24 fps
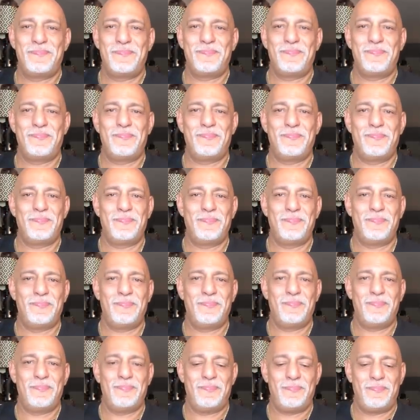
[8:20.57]

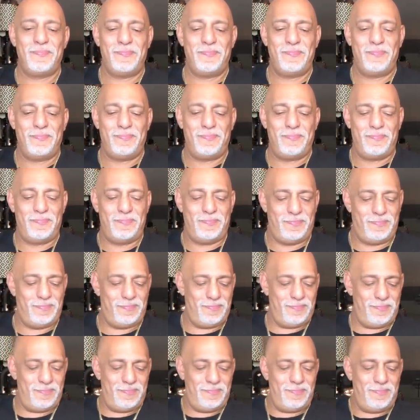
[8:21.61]

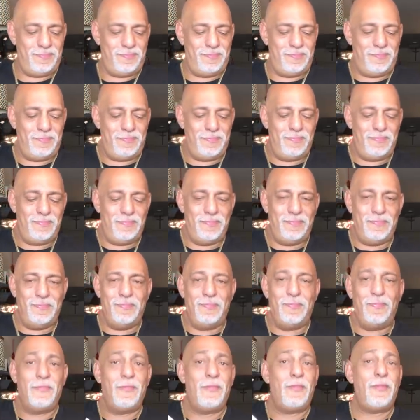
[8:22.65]

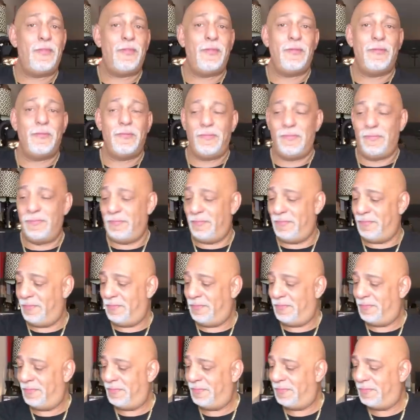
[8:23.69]

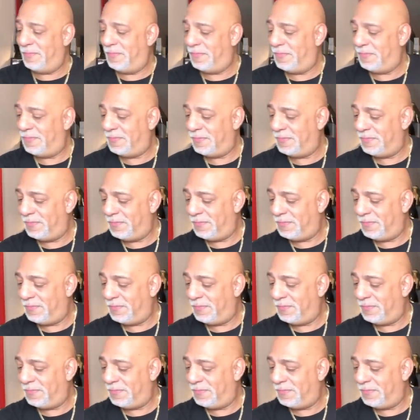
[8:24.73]
(silent)